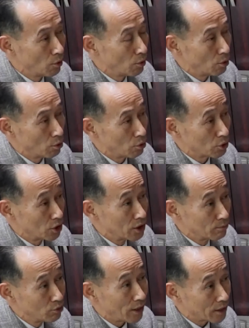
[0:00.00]
Clorox
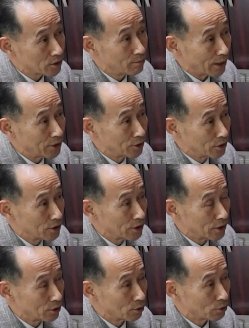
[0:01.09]
is also produced
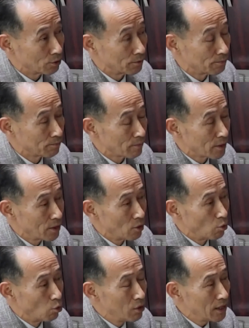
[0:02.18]
through
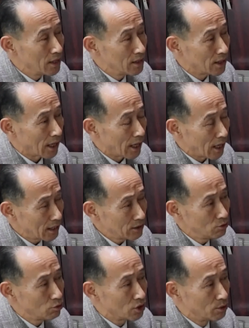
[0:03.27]
electrolysis. The very
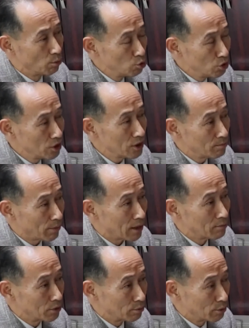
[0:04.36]
basic method is to
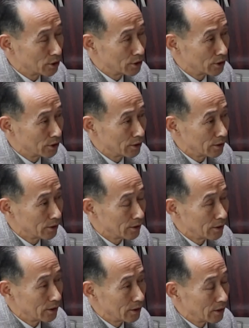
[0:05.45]
put a membrane in
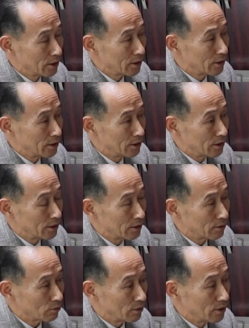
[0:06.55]
the electrolyzer,
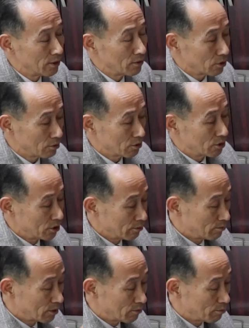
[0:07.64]
and other
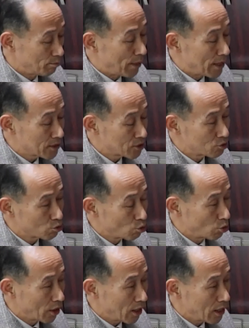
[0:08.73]
methods became available
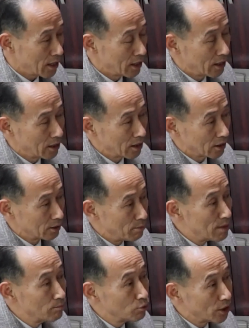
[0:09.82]
later on with
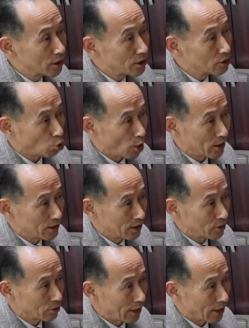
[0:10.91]
this as a reference.